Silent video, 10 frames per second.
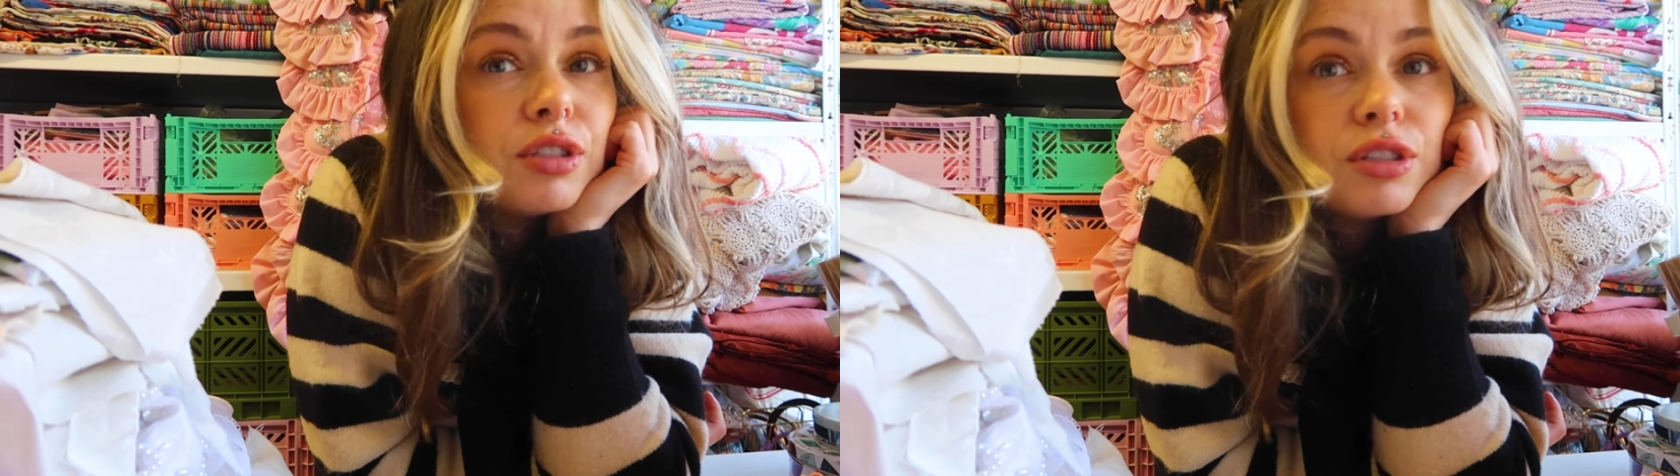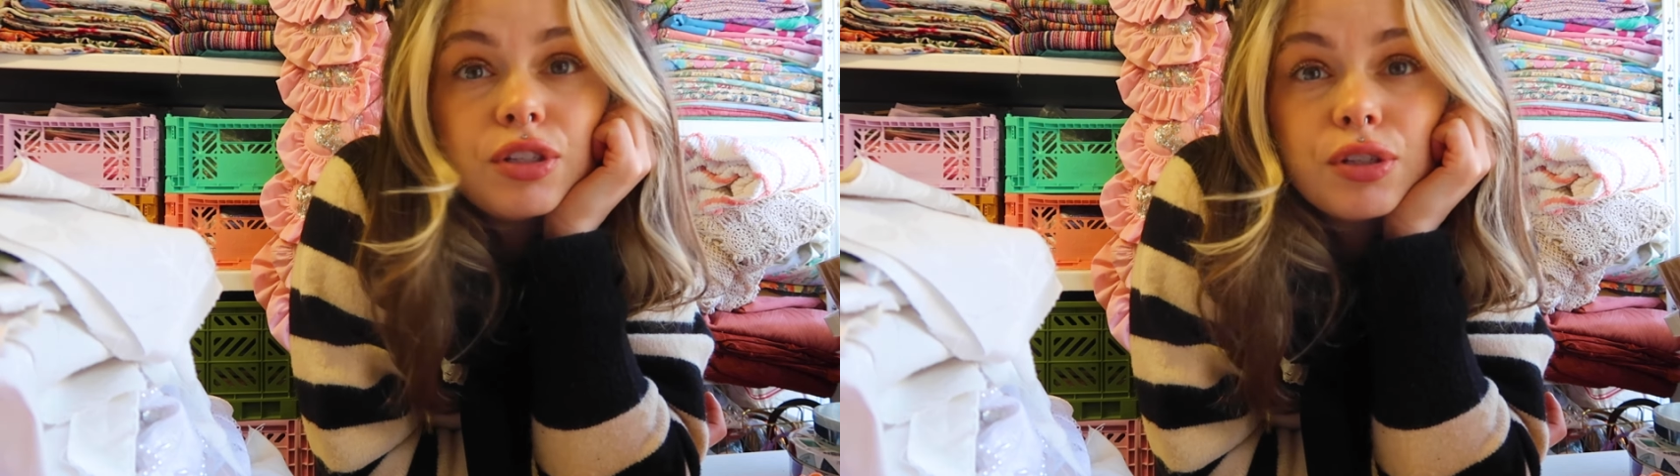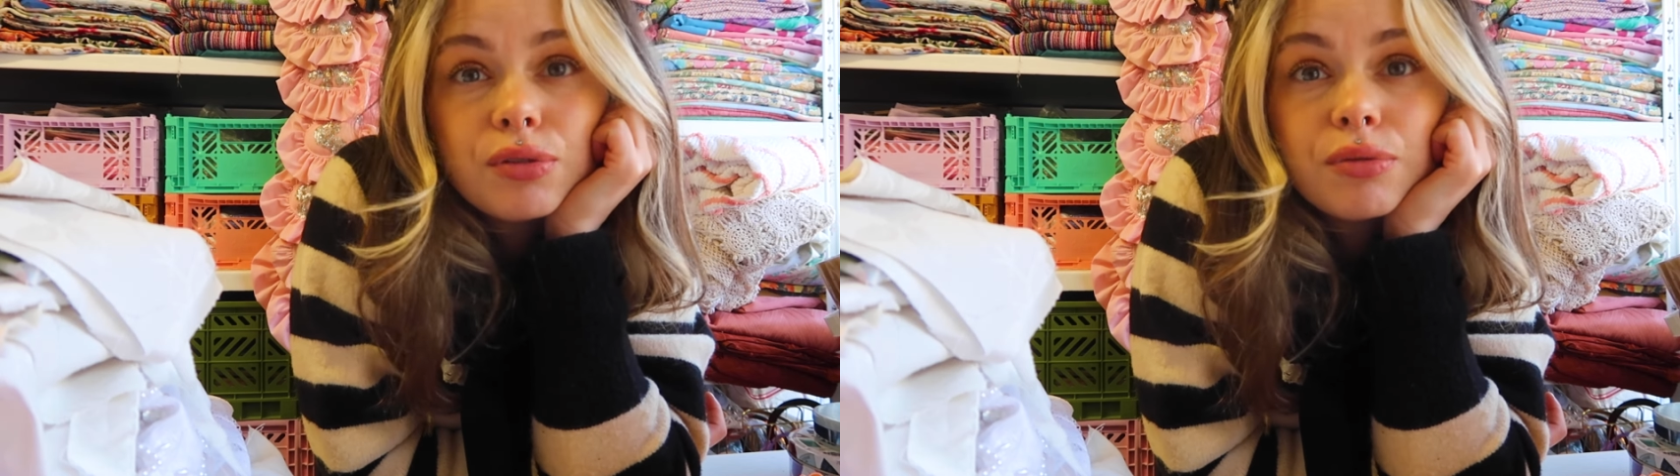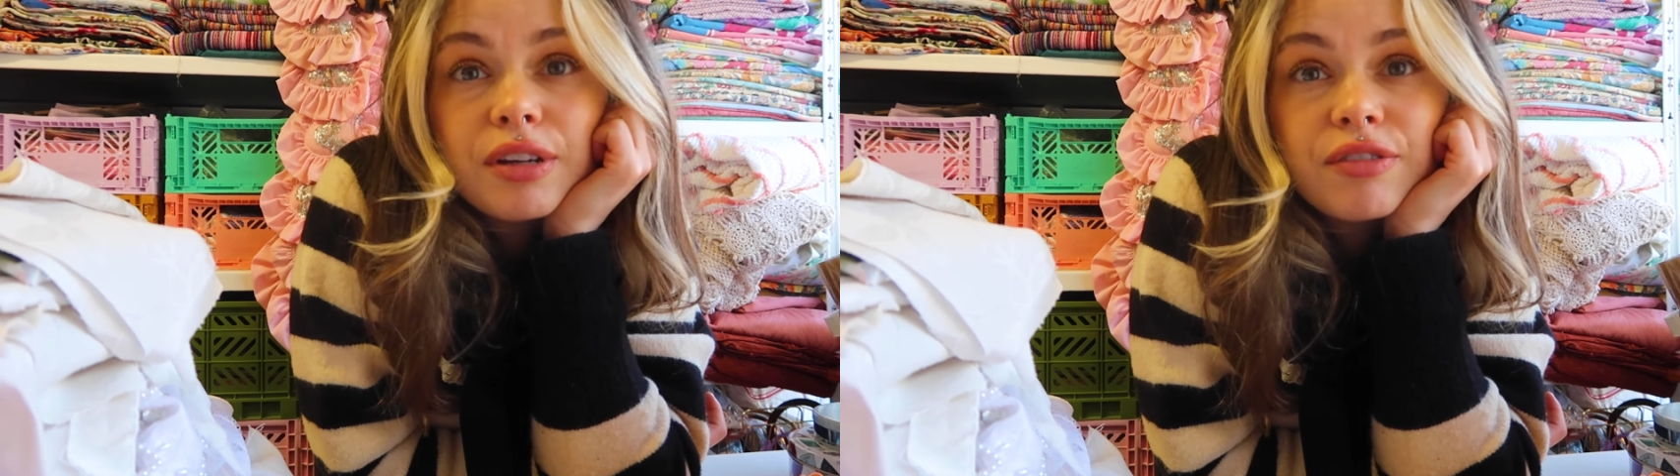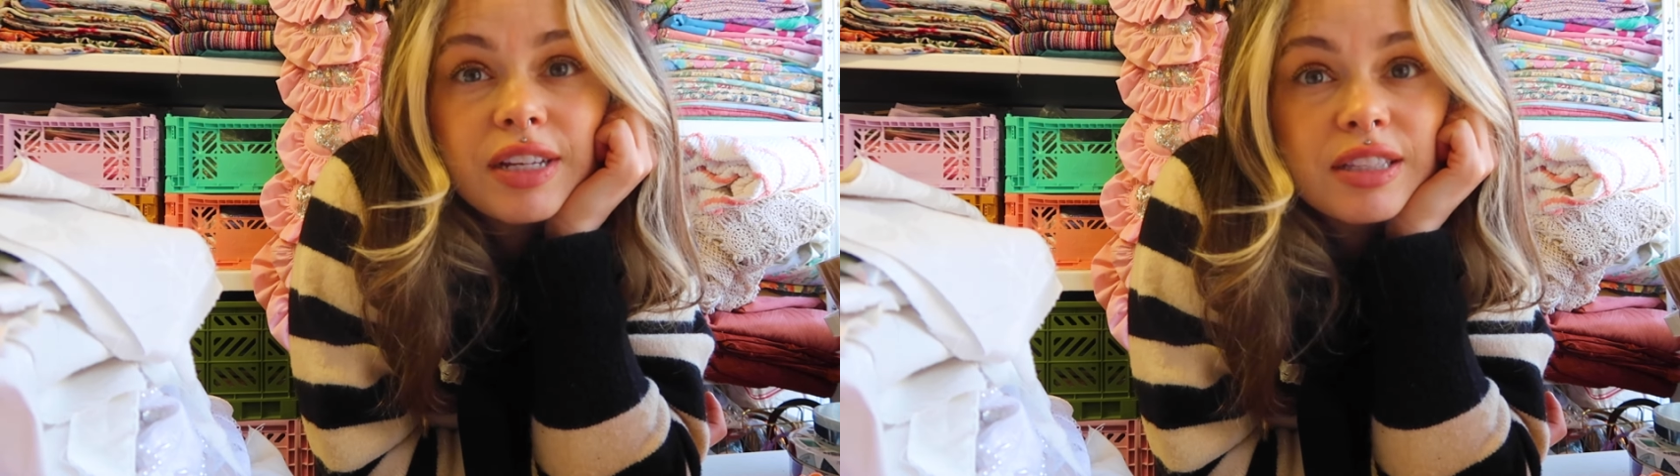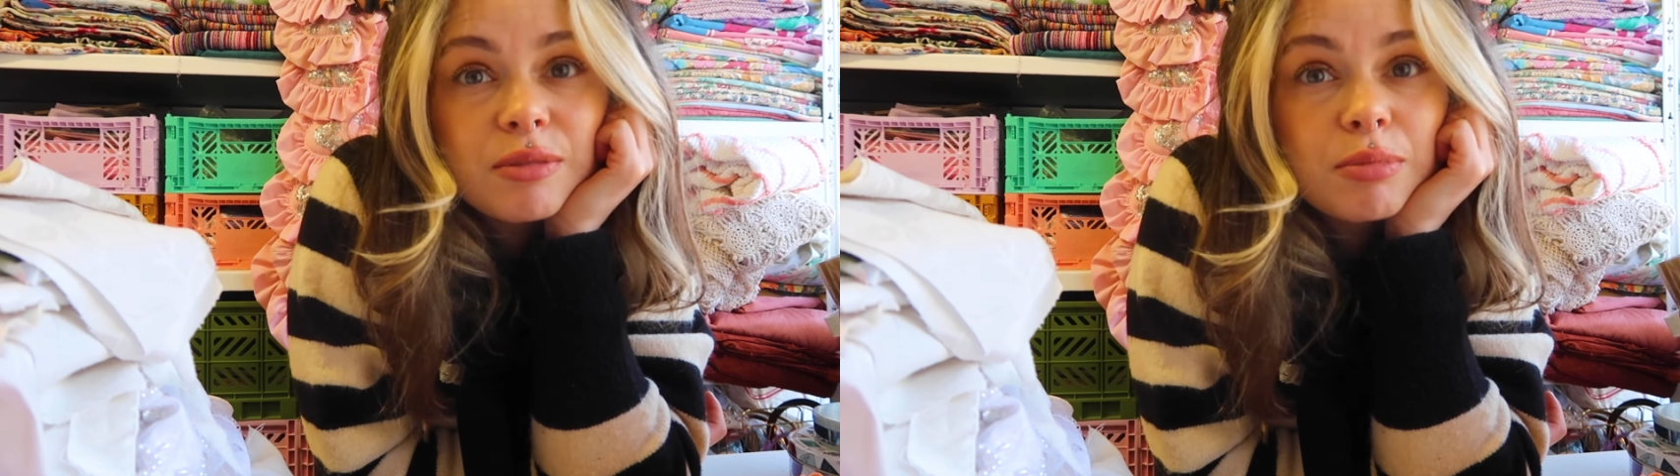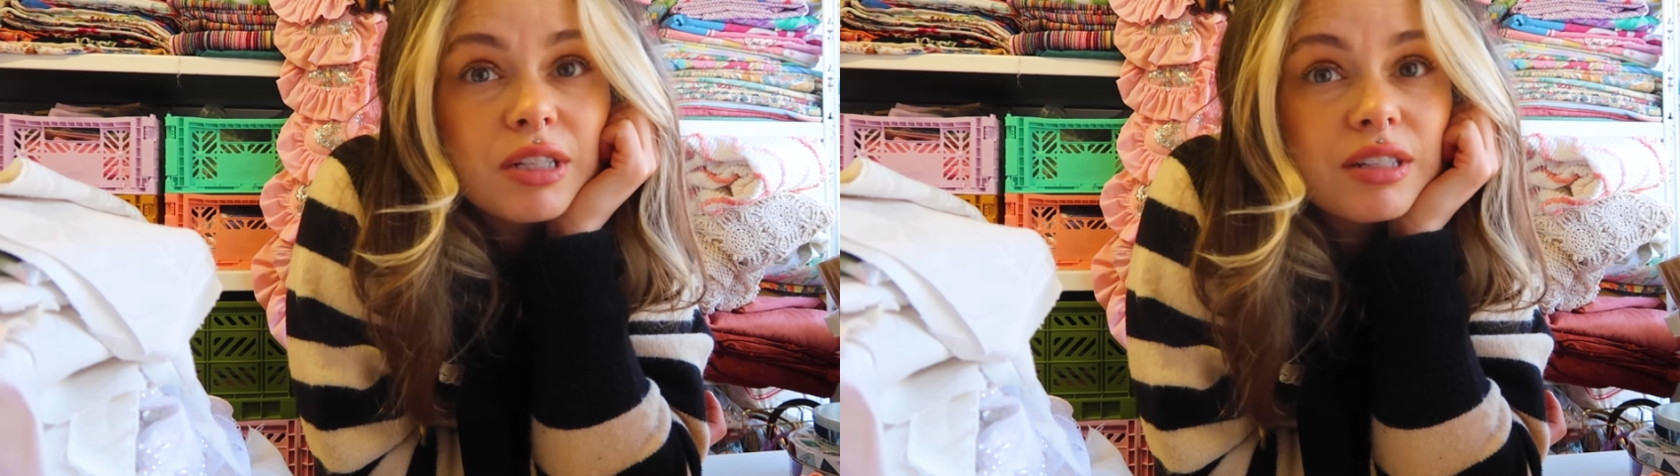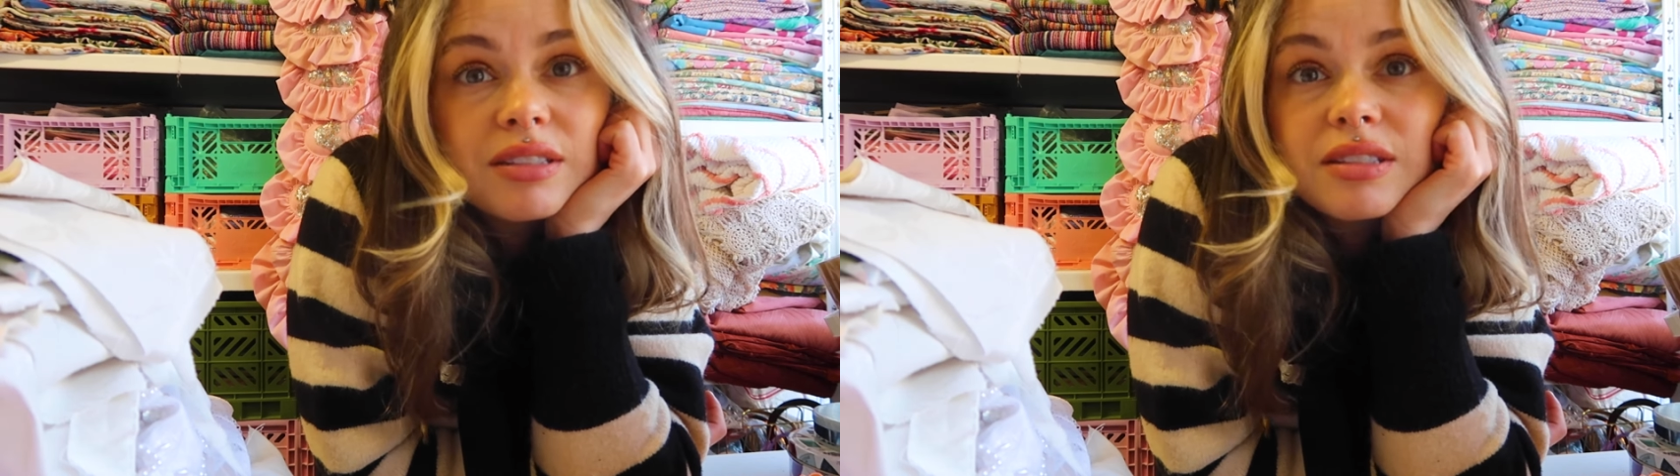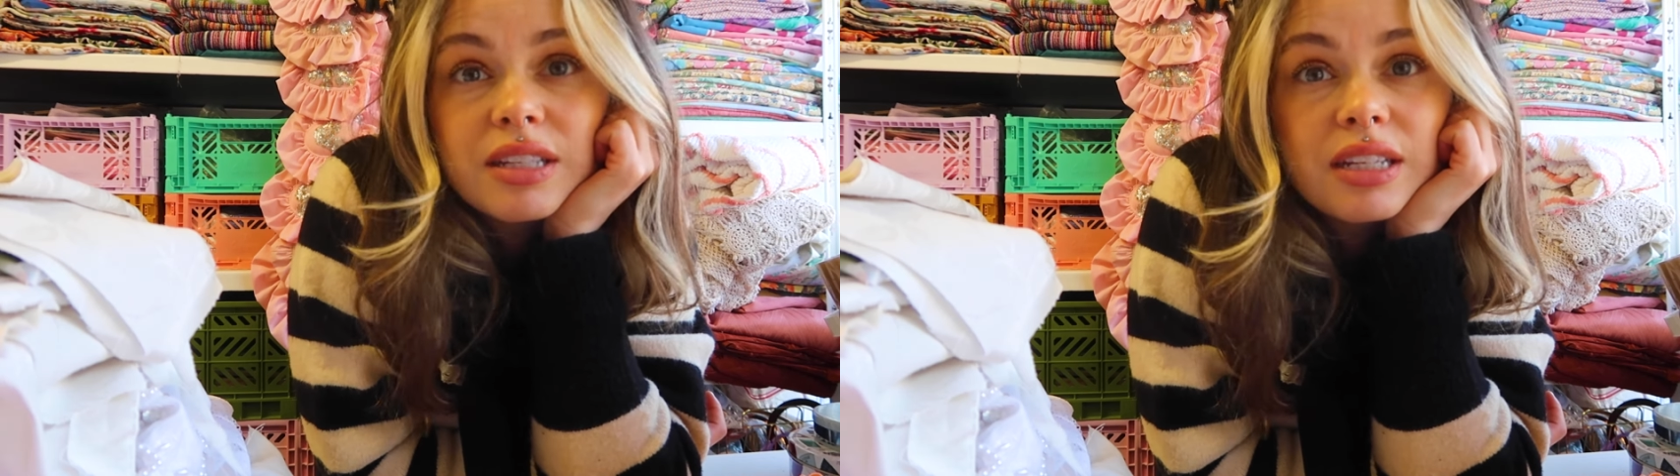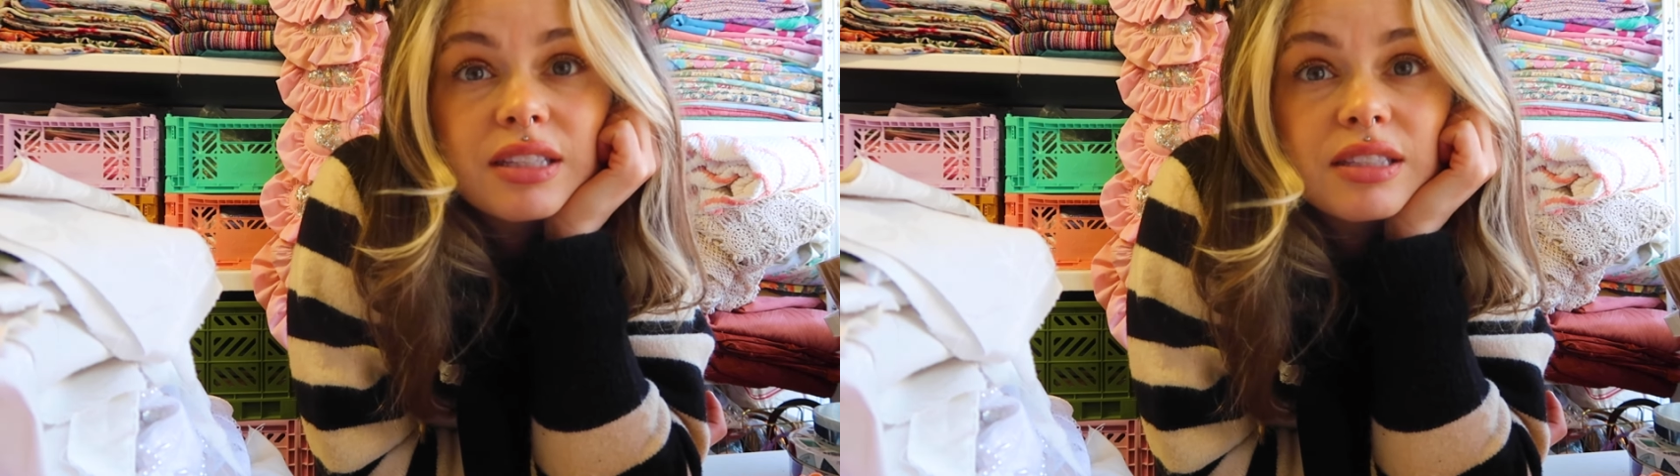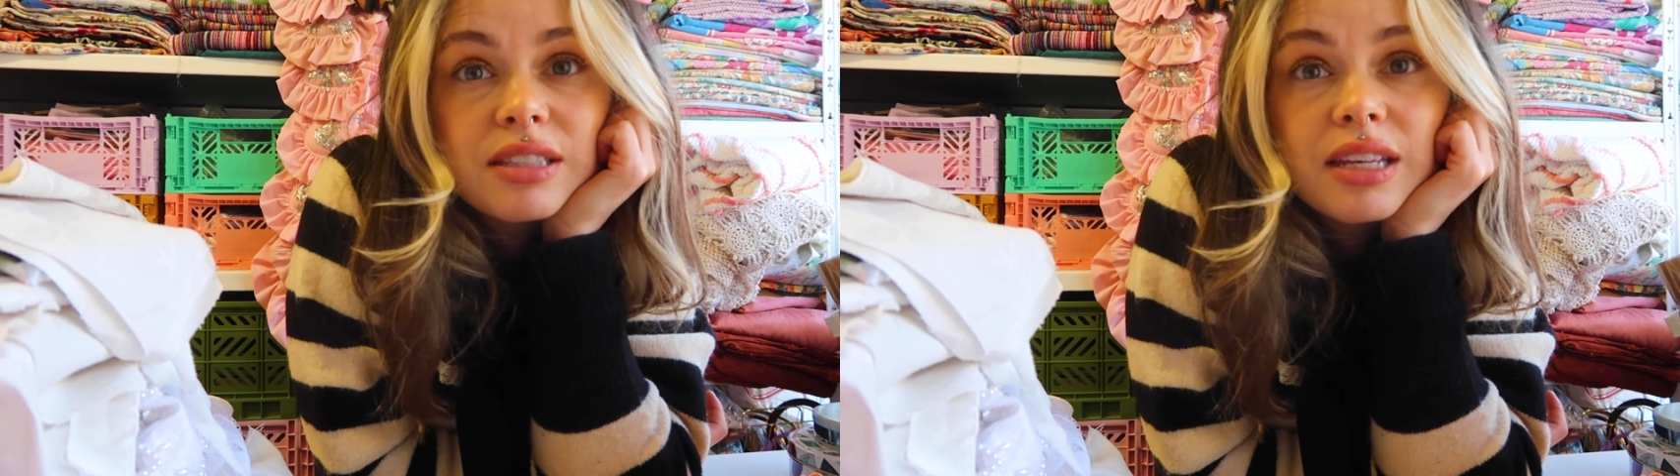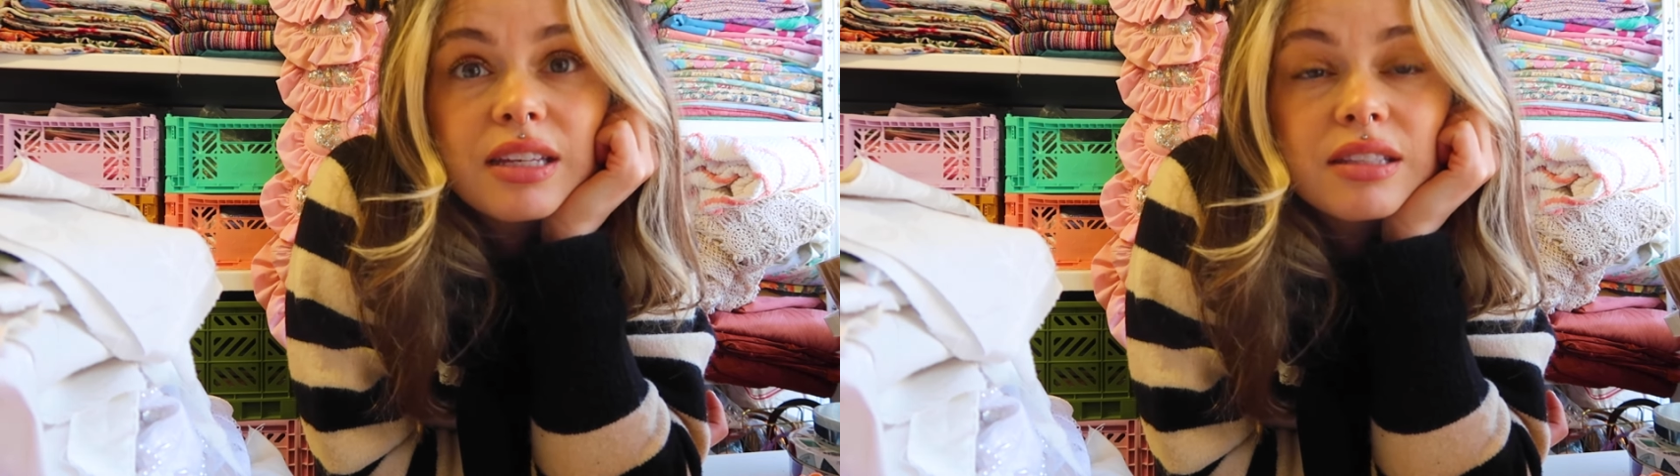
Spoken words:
to do events because it's